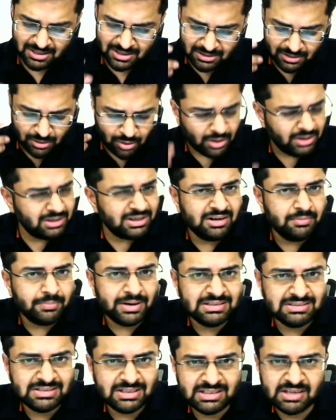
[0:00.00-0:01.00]
the content
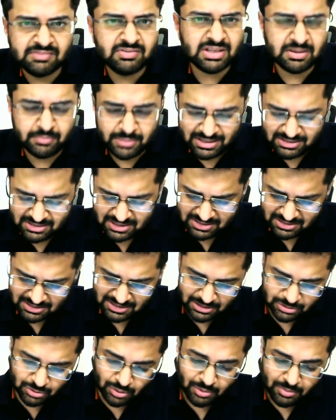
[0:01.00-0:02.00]
might change everything might change
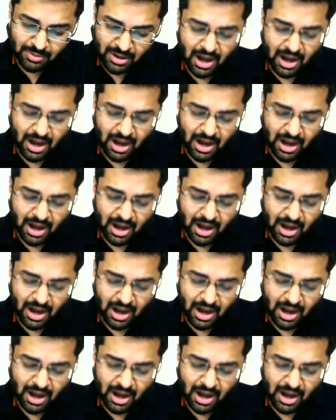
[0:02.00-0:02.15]
so